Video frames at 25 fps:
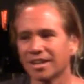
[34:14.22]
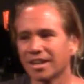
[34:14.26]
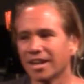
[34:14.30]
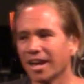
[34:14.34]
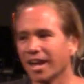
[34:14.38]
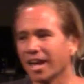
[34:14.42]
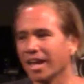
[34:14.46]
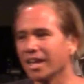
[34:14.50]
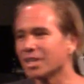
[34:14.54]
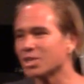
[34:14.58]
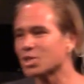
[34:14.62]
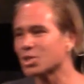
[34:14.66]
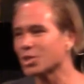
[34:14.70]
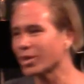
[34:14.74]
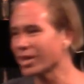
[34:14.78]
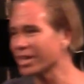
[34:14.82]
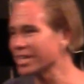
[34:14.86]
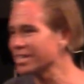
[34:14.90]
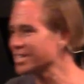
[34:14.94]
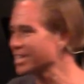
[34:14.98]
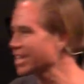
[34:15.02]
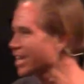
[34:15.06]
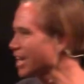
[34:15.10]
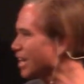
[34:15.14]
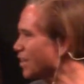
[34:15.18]
And it's
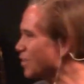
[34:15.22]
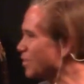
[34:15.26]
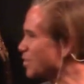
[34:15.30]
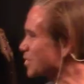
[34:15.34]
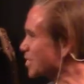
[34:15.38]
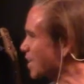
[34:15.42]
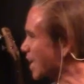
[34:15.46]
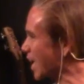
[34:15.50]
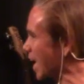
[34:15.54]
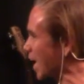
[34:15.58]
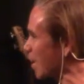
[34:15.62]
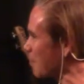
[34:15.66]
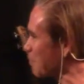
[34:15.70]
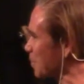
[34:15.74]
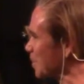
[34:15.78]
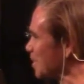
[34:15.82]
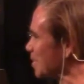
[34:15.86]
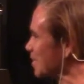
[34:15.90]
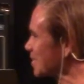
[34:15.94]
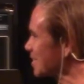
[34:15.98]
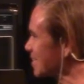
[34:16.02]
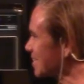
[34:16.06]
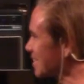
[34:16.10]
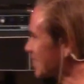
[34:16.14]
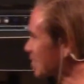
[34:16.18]
crazy how this
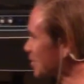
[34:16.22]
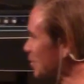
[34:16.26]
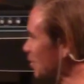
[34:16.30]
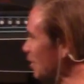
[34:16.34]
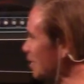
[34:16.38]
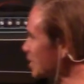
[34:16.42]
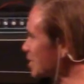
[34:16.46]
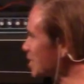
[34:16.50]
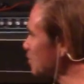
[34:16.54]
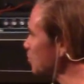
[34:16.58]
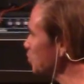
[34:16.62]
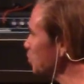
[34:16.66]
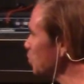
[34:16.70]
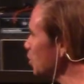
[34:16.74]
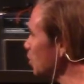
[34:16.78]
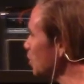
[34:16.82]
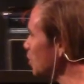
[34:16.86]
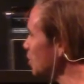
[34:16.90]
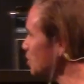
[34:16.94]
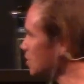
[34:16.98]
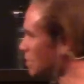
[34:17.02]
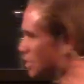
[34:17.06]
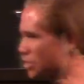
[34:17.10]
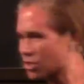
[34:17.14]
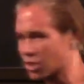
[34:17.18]
happens. It's crazy where
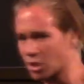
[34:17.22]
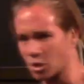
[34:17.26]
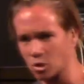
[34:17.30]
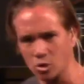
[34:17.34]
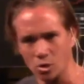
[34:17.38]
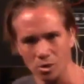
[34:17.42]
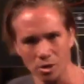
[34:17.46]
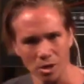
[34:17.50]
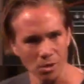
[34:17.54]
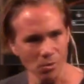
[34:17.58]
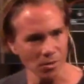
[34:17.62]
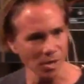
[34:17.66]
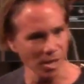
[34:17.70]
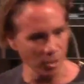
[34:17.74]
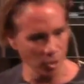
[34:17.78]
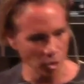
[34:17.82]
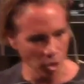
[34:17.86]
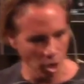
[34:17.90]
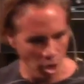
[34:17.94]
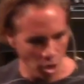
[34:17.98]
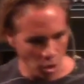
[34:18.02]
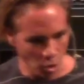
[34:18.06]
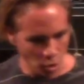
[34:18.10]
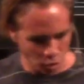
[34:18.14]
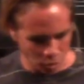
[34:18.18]
this is. I said, Lord, all right, the
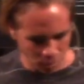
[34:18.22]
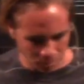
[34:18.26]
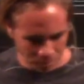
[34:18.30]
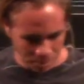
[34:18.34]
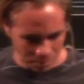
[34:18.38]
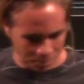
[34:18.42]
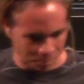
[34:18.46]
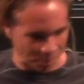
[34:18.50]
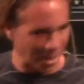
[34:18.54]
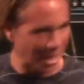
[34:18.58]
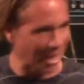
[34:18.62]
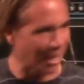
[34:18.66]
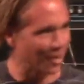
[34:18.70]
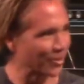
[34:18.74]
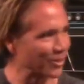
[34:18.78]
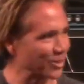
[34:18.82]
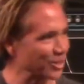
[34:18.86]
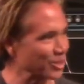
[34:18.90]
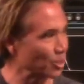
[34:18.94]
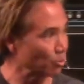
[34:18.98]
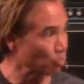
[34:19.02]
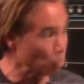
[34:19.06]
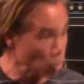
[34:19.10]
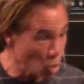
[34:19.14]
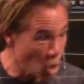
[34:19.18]
ultimate power,
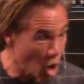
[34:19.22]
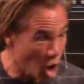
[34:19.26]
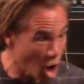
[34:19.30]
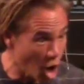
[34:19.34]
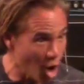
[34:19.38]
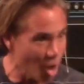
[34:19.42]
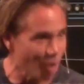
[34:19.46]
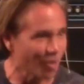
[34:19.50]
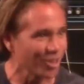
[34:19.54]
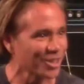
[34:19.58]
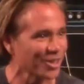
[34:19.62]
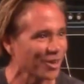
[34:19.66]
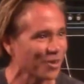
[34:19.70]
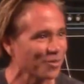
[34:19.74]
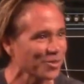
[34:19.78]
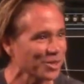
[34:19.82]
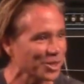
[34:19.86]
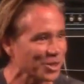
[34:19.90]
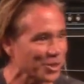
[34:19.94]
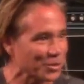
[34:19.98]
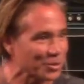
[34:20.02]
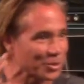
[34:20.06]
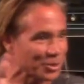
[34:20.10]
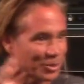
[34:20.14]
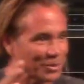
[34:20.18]
you know, whoa, you know, I want
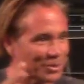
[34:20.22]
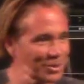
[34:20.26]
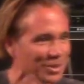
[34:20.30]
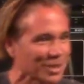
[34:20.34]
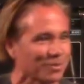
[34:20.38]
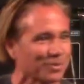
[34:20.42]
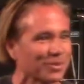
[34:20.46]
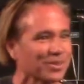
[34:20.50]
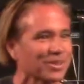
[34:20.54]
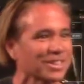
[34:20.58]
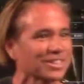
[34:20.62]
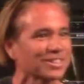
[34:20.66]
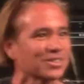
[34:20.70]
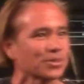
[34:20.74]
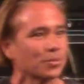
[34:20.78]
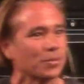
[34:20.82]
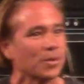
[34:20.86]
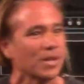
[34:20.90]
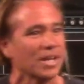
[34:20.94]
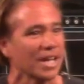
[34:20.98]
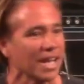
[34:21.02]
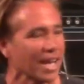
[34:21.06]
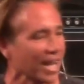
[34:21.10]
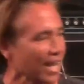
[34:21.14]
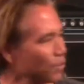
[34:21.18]
to go do something. I want to do
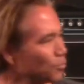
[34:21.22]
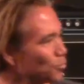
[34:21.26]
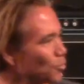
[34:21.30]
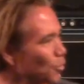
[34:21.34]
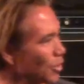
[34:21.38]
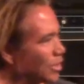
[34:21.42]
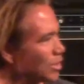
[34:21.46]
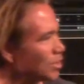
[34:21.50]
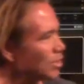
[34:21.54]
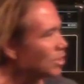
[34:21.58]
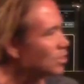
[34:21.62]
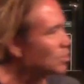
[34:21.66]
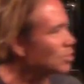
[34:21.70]
And what did he